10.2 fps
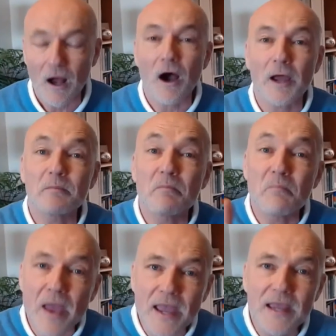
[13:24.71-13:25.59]
I
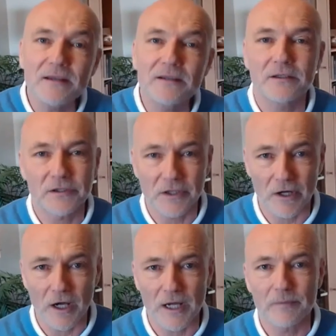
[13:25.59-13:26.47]
made the
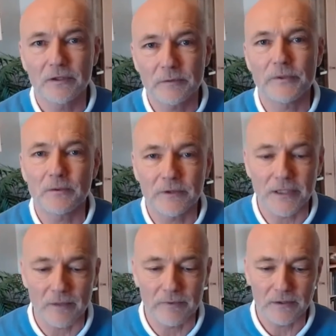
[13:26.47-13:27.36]
time to be with
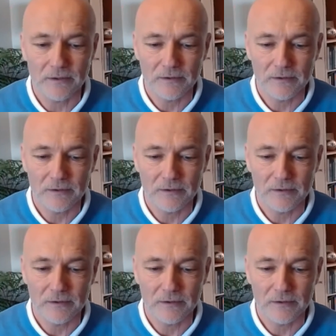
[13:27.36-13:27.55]
Debbie.